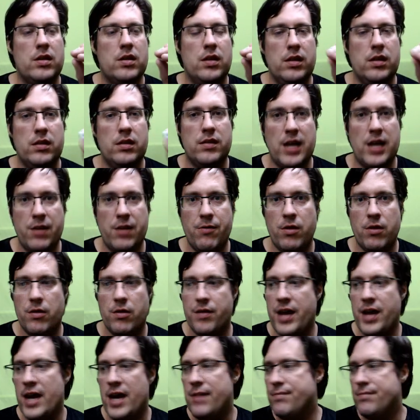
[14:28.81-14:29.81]
They roll
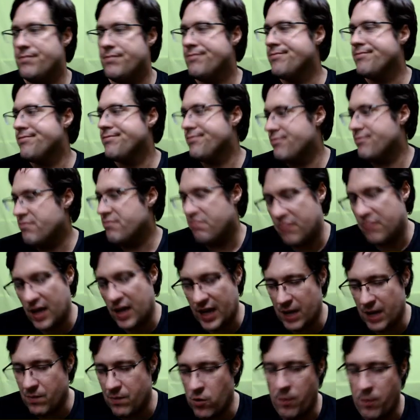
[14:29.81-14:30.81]
that, they
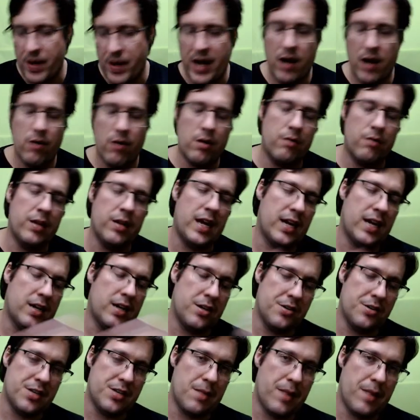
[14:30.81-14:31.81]
get more power, or they can
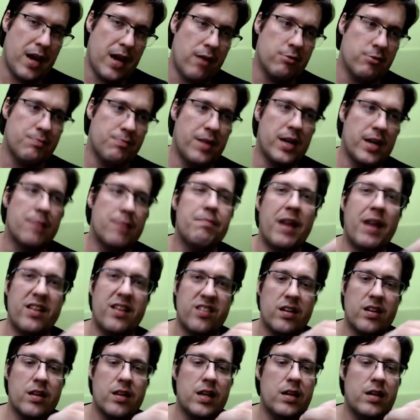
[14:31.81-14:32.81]
use their powers better,
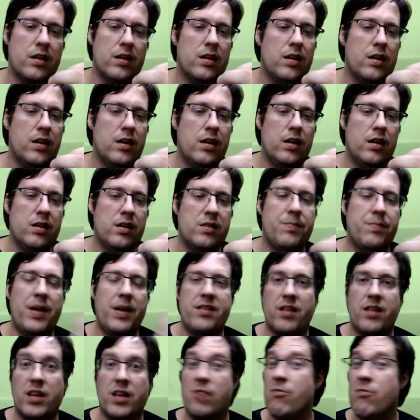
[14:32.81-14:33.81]
basically. It's
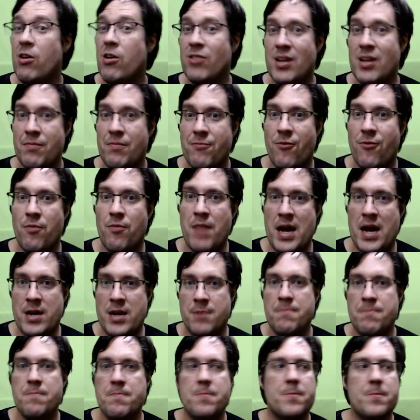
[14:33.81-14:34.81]
basically rolling for
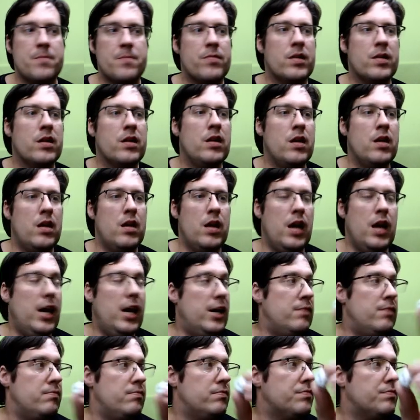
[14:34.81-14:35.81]
mana.
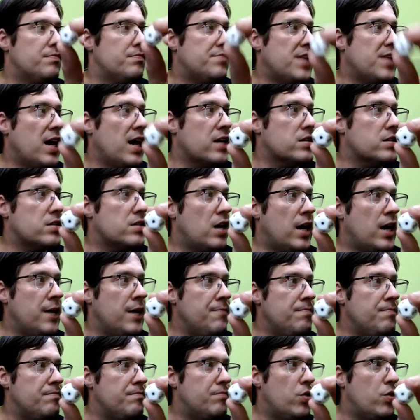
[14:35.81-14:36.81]
Dark
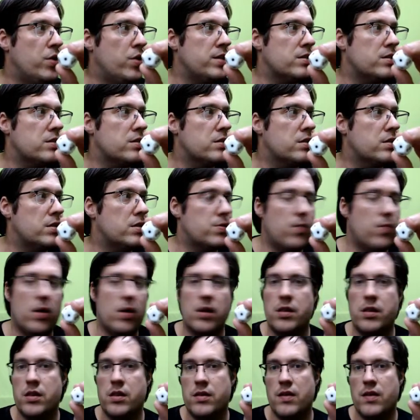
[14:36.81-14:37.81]
side points is
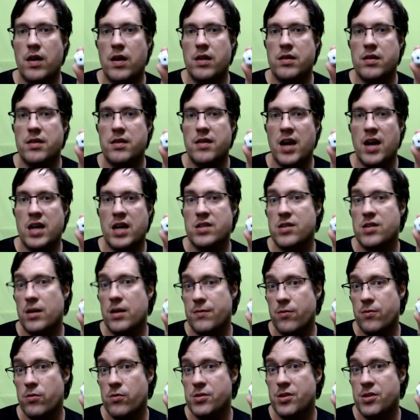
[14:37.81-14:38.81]
what the dark side
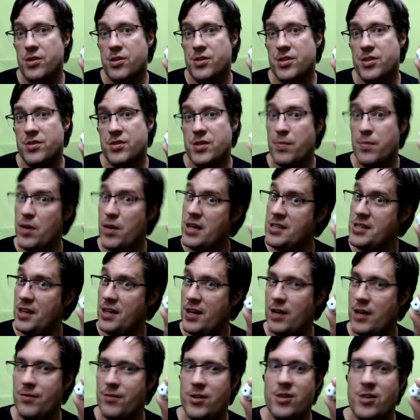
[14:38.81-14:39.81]
force users, surprisingly
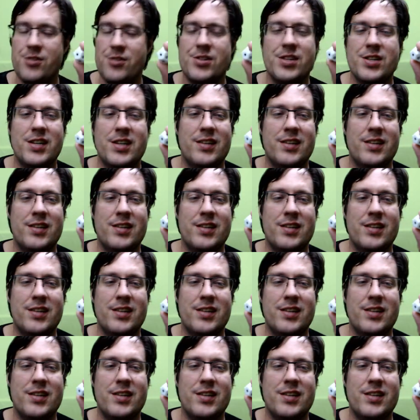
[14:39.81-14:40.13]
enough, use.